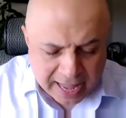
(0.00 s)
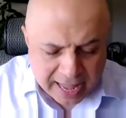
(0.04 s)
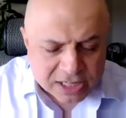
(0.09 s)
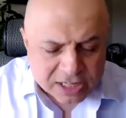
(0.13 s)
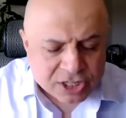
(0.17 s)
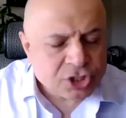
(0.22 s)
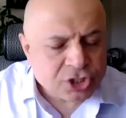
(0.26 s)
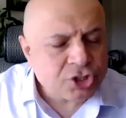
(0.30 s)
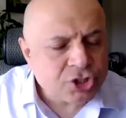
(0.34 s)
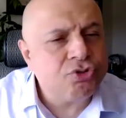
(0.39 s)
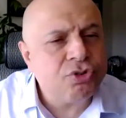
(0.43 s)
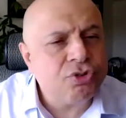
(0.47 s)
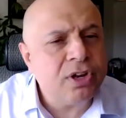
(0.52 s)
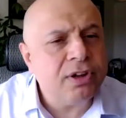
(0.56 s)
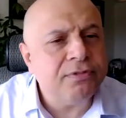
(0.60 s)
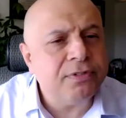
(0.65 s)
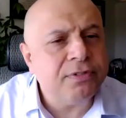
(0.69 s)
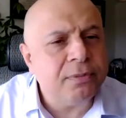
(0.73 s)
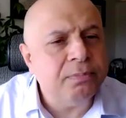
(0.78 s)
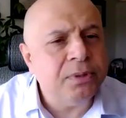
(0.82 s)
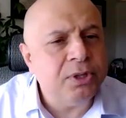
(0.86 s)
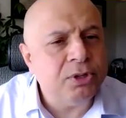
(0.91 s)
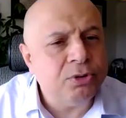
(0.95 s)
history
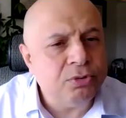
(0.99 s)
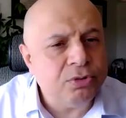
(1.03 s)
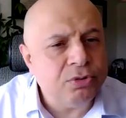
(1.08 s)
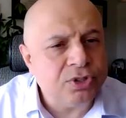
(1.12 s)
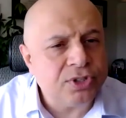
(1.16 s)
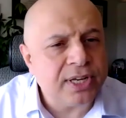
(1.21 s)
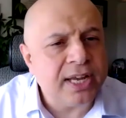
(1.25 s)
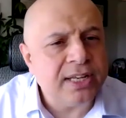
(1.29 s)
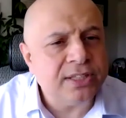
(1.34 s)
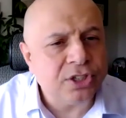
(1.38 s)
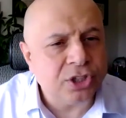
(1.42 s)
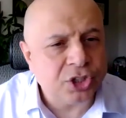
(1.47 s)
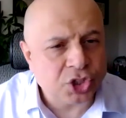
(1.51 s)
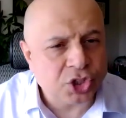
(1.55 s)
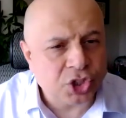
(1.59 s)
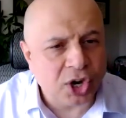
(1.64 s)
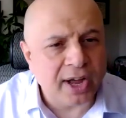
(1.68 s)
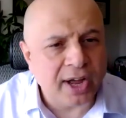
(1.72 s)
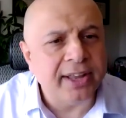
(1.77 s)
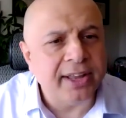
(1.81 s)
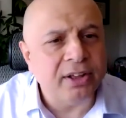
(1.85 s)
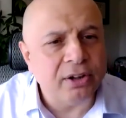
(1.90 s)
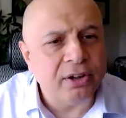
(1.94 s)
of abuse as a
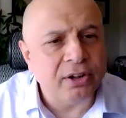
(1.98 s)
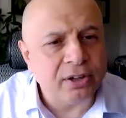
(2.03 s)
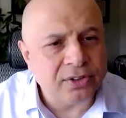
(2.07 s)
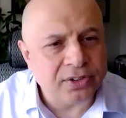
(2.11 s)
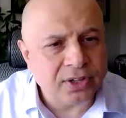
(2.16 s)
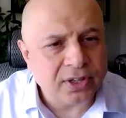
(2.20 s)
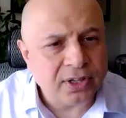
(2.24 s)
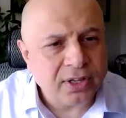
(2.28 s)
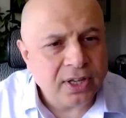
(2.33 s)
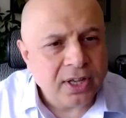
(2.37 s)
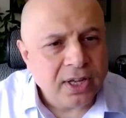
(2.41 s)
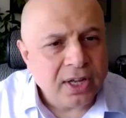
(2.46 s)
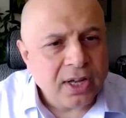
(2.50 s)
child.